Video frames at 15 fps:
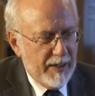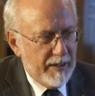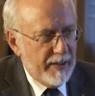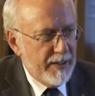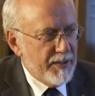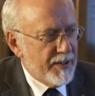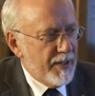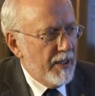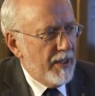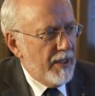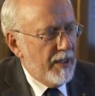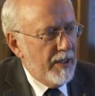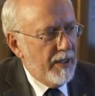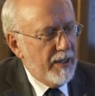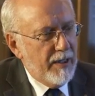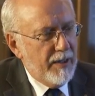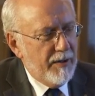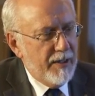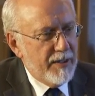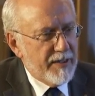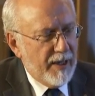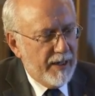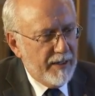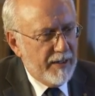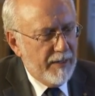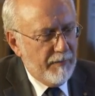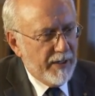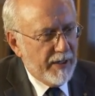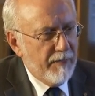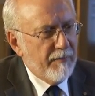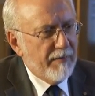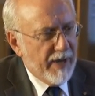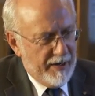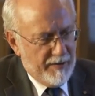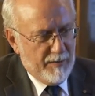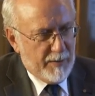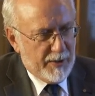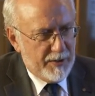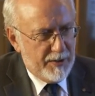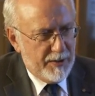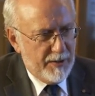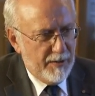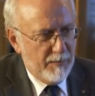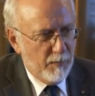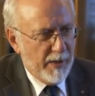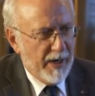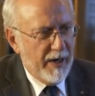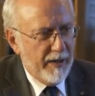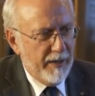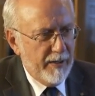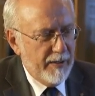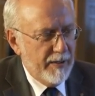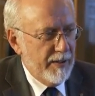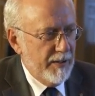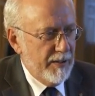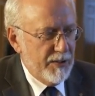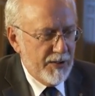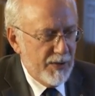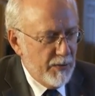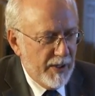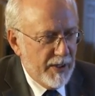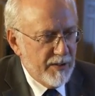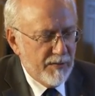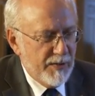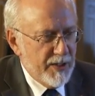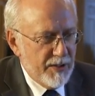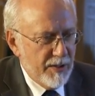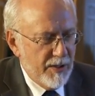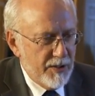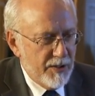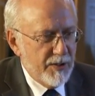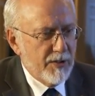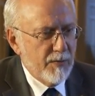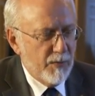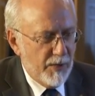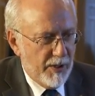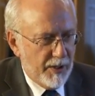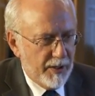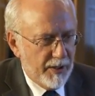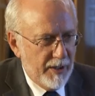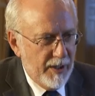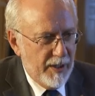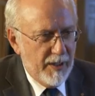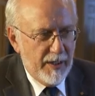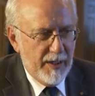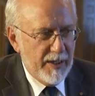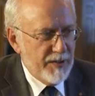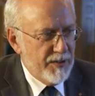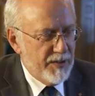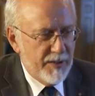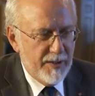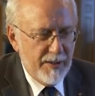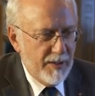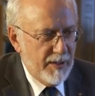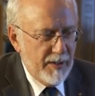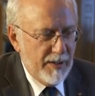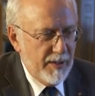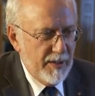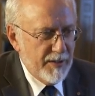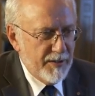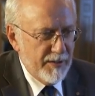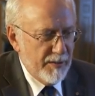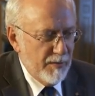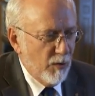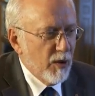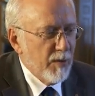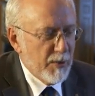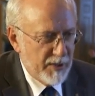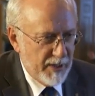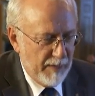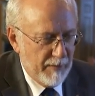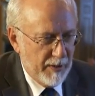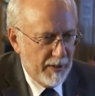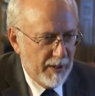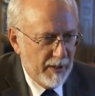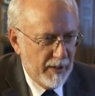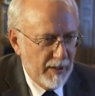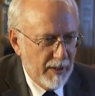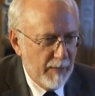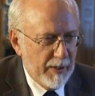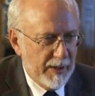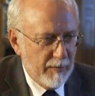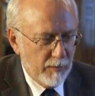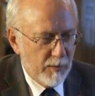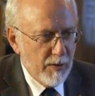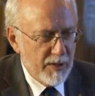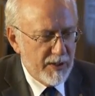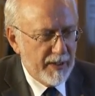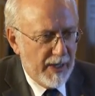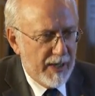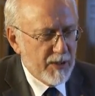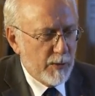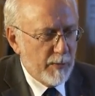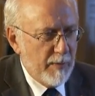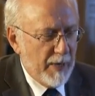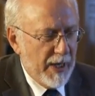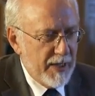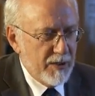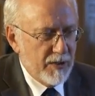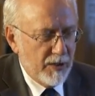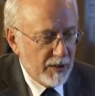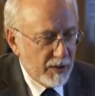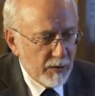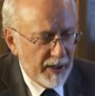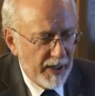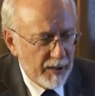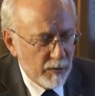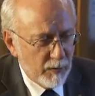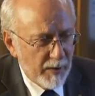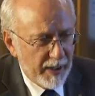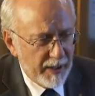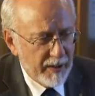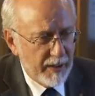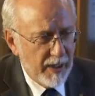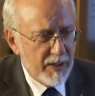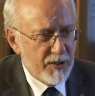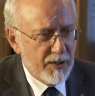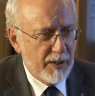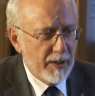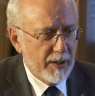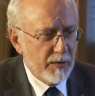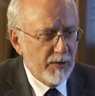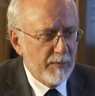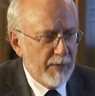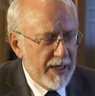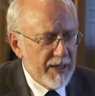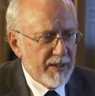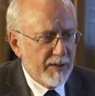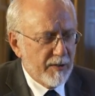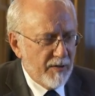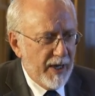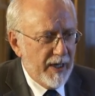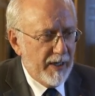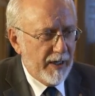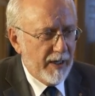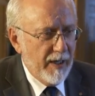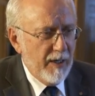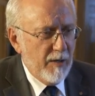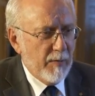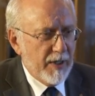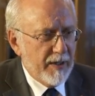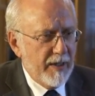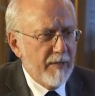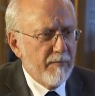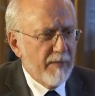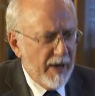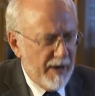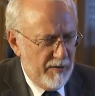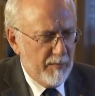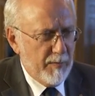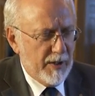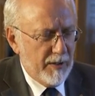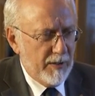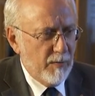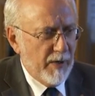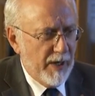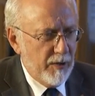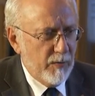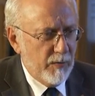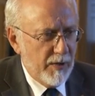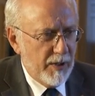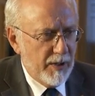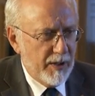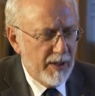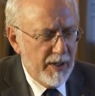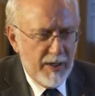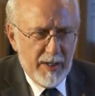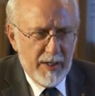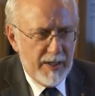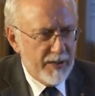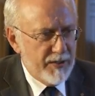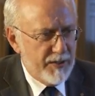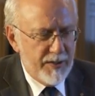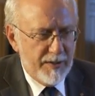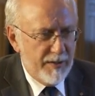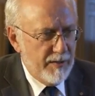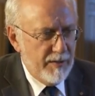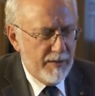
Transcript: it is the scientific environment where students, researchers work is almost everything. I mean, of course, it has to be based on good education and good basic training, but the environment where you work is